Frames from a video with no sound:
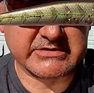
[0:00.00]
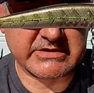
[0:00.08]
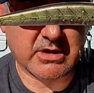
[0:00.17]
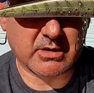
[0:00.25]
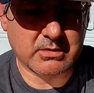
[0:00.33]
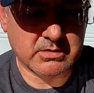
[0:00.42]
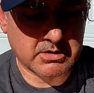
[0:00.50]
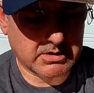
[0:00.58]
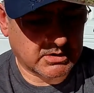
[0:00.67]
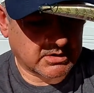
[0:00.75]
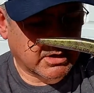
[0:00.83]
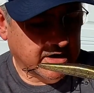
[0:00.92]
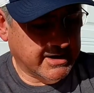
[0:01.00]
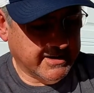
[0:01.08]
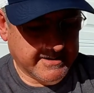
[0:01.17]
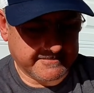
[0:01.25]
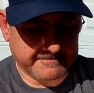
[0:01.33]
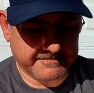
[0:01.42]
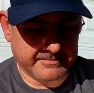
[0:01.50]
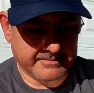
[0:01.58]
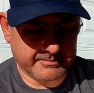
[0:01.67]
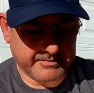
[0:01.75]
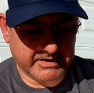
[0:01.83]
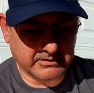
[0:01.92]
So
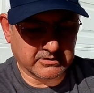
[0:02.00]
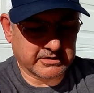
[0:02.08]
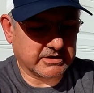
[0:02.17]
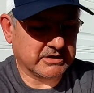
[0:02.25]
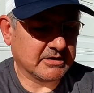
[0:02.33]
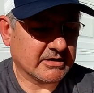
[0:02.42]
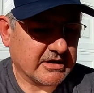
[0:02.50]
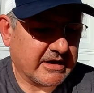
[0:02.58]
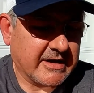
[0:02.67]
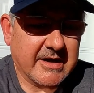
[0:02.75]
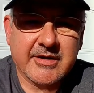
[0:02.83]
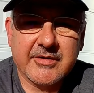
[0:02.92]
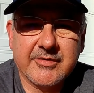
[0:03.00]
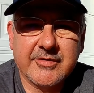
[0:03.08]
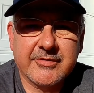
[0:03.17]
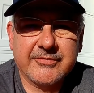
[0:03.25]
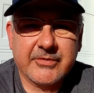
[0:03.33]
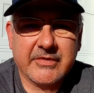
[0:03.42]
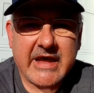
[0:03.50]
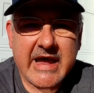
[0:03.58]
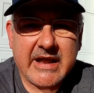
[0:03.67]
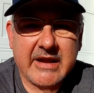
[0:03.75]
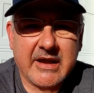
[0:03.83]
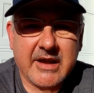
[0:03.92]
be looking for
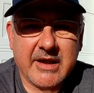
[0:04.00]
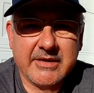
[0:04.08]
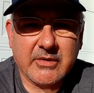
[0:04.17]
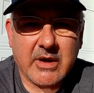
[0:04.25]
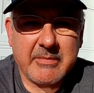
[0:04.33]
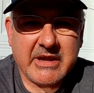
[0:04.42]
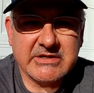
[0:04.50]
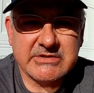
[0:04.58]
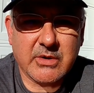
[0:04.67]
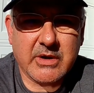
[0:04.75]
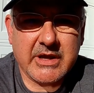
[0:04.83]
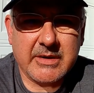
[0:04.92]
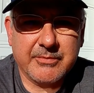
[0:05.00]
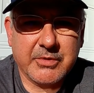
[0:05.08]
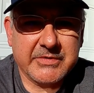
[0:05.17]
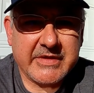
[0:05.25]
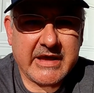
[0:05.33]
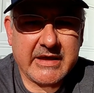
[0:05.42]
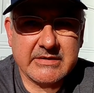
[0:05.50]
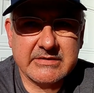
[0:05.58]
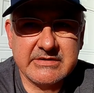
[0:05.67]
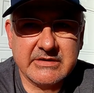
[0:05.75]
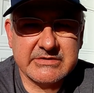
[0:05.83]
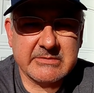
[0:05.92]
that. You know, I may just go ahead and put that,
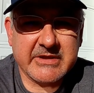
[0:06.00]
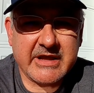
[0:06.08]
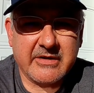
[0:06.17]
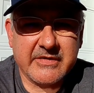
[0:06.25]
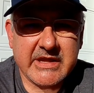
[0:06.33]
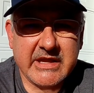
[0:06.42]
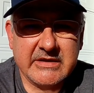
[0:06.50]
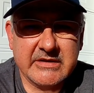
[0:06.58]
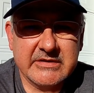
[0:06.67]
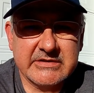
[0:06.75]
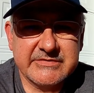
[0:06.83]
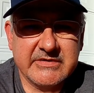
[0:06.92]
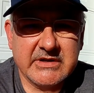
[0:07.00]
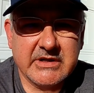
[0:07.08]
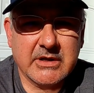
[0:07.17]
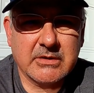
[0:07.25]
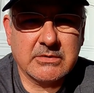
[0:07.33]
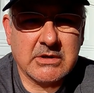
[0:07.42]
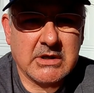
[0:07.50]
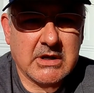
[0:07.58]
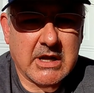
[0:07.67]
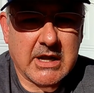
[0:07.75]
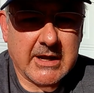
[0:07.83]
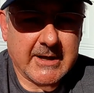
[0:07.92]
you know, some of that on the end of this video,
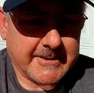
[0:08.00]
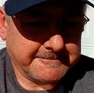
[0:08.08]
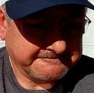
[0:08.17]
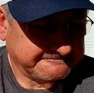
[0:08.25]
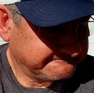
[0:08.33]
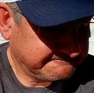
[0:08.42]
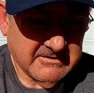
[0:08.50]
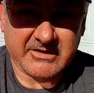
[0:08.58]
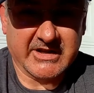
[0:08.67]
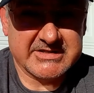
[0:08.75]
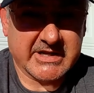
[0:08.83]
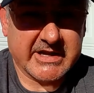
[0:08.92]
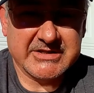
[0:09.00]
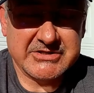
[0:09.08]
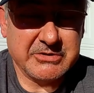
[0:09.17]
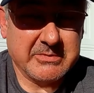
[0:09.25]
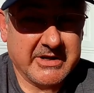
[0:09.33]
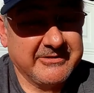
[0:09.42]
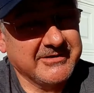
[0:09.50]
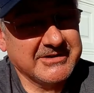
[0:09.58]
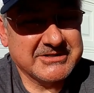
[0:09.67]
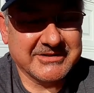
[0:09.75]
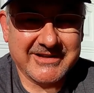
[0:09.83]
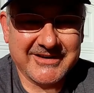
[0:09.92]
unless I catch too many fish,
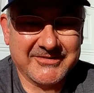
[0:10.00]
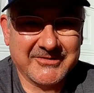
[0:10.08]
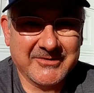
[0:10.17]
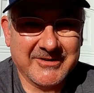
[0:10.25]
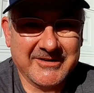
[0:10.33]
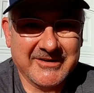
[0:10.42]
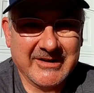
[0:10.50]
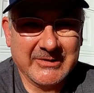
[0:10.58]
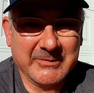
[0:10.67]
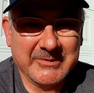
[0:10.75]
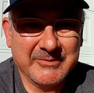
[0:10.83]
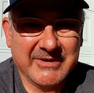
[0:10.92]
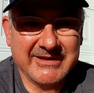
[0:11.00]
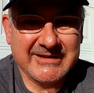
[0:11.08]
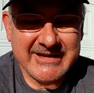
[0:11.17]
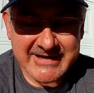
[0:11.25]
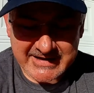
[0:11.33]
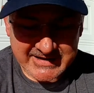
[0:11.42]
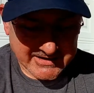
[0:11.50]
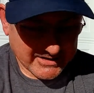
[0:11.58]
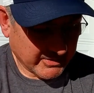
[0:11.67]
and then I'll throw it on another one. But, you know,